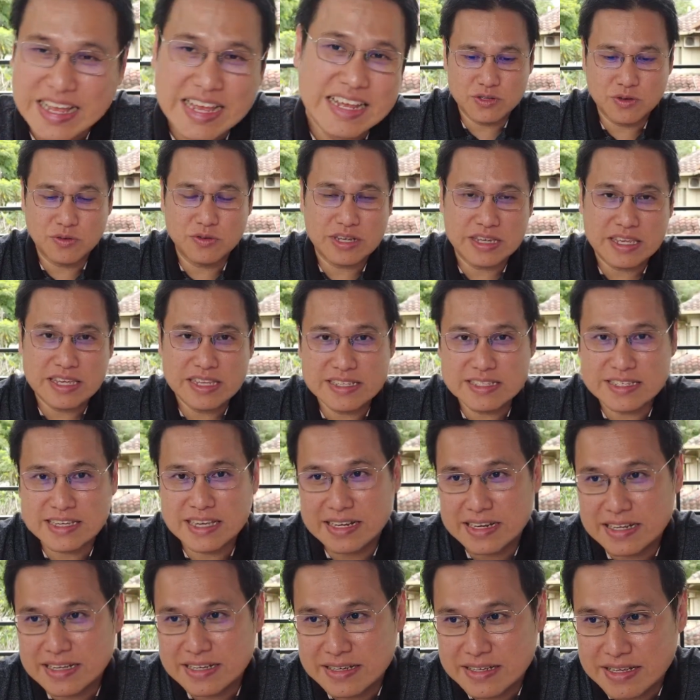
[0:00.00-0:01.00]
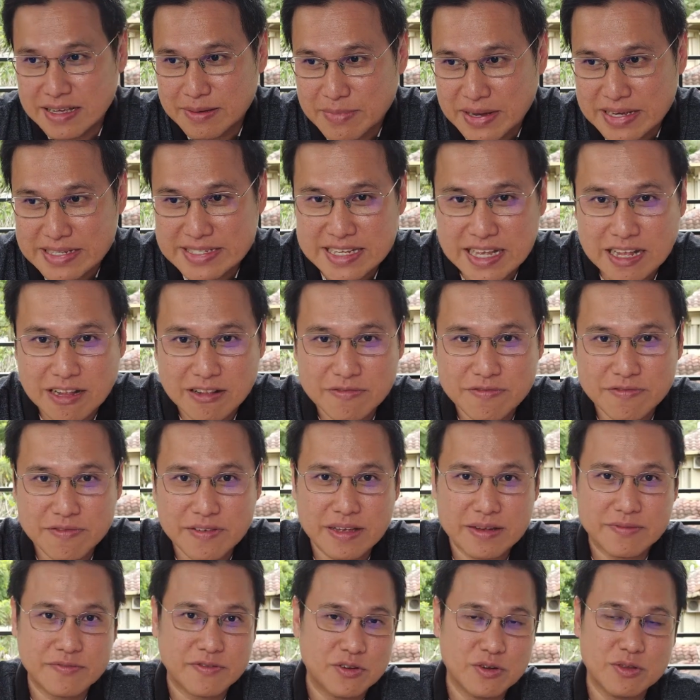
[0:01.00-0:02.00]
So the kids and myself,
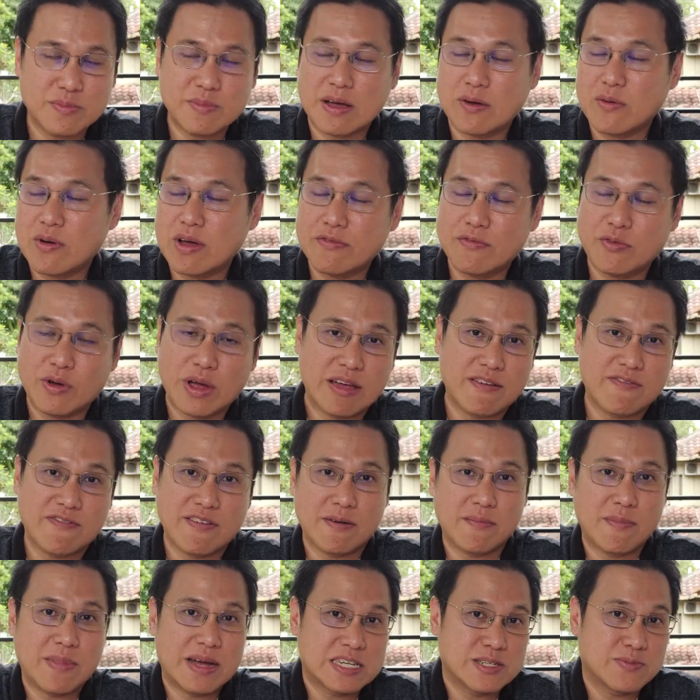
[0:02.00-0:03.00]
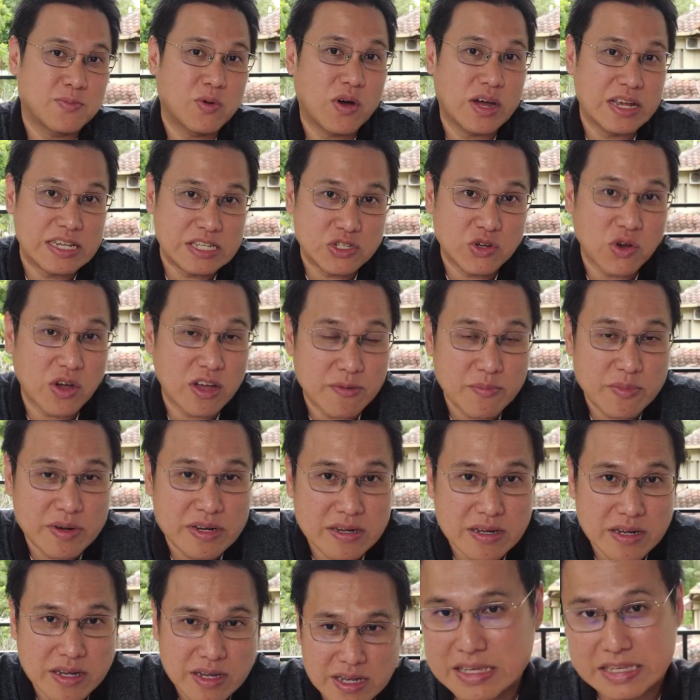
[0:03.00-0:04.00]
and including my wife, will have a much more
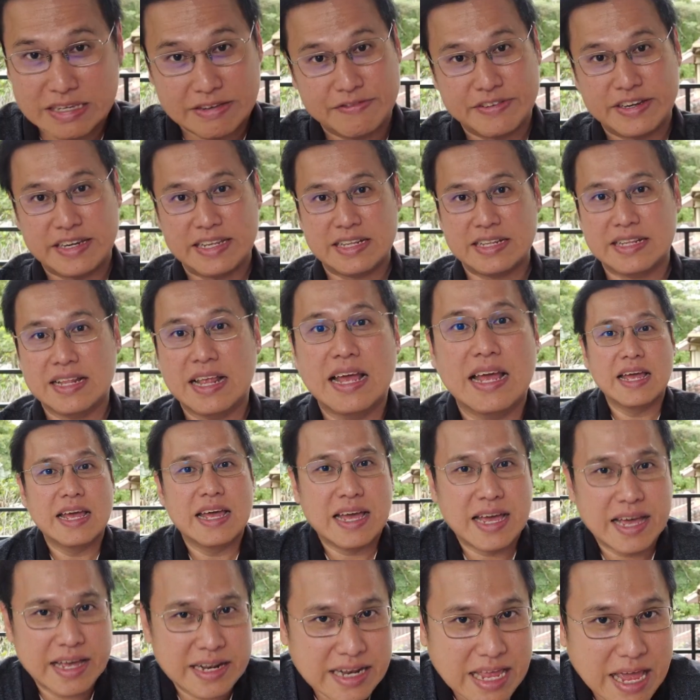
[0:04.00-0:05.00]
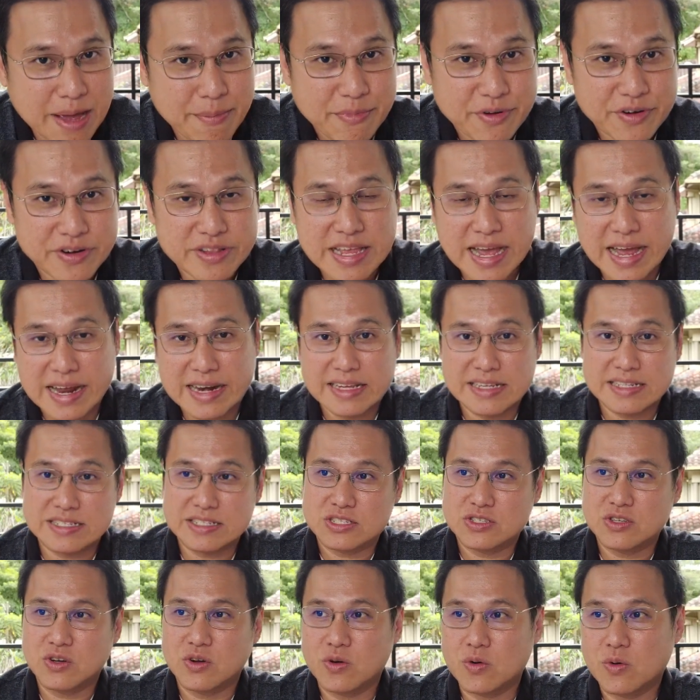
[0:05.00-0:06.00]
enjoyable evening at Cameron
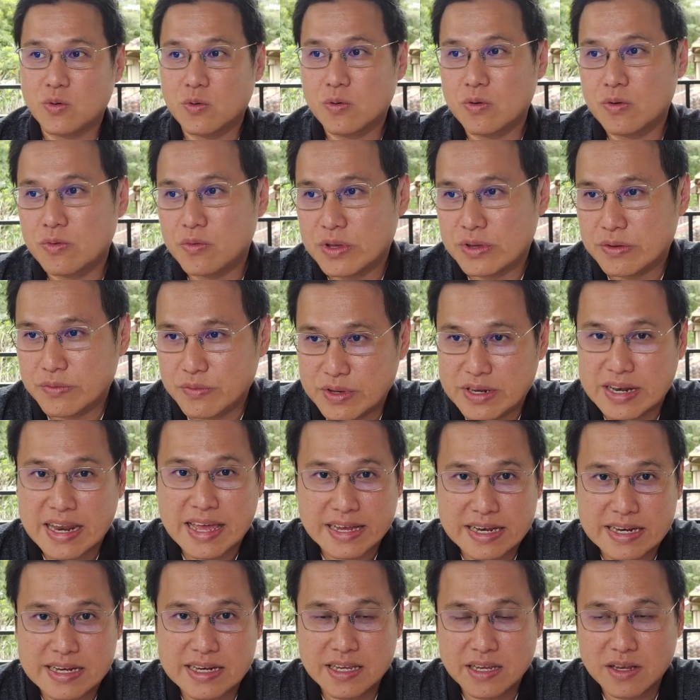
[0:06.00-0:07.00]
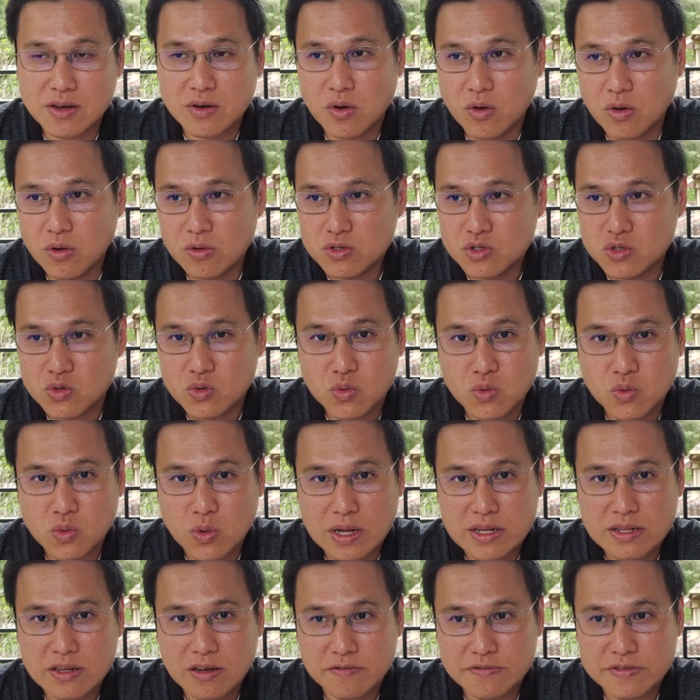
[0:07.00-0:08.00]
Highlands. So we likely go to
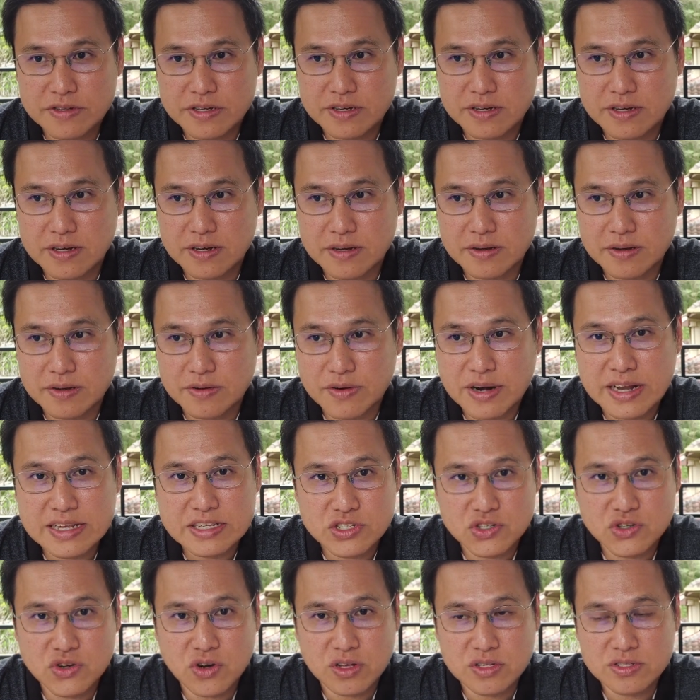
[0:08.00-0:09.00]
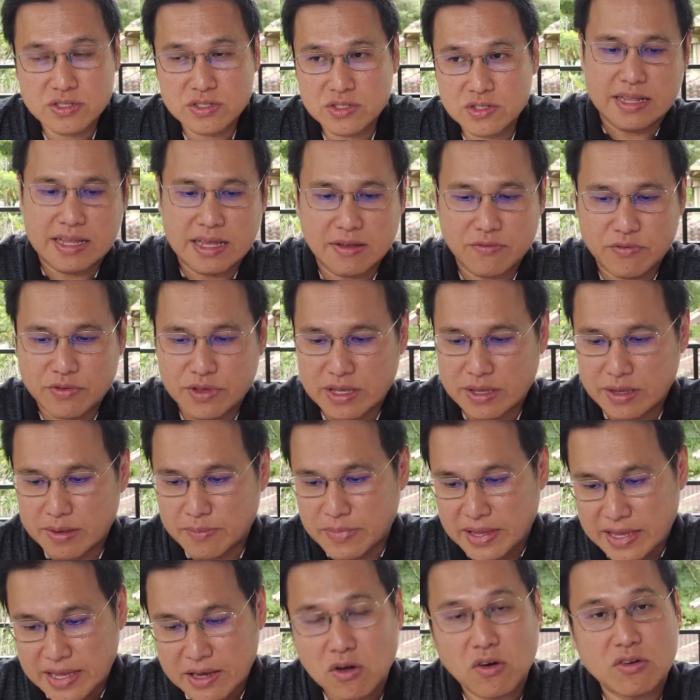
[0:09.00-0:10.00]
one of the restaurants that we
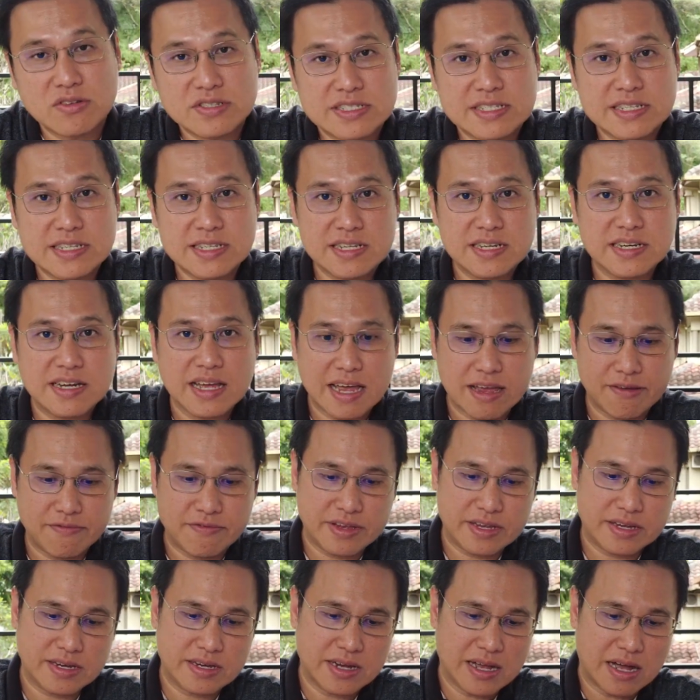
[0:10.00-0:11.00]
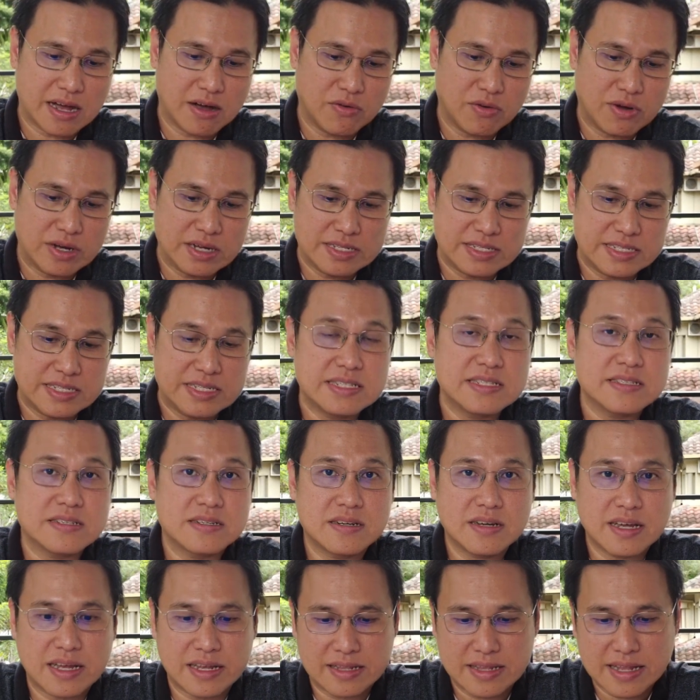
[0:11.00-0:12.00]
may consider having our
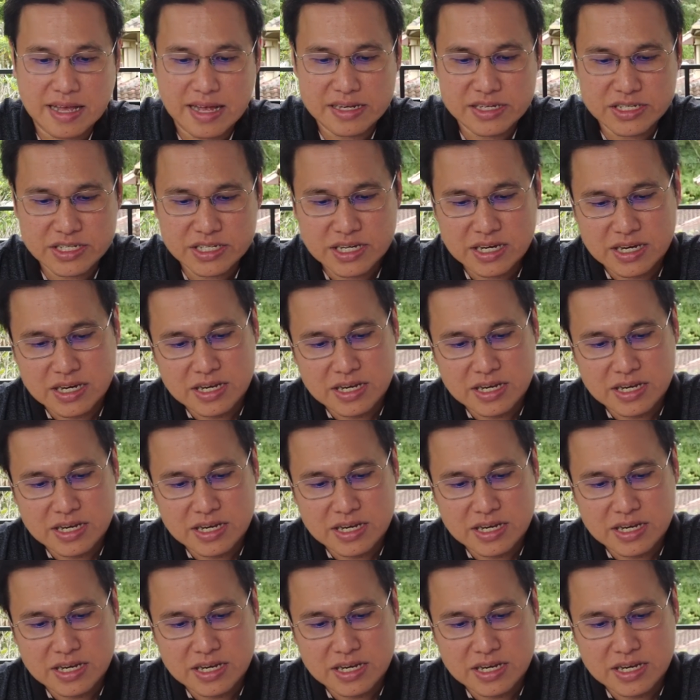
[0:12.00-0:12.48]
dinner and lunch.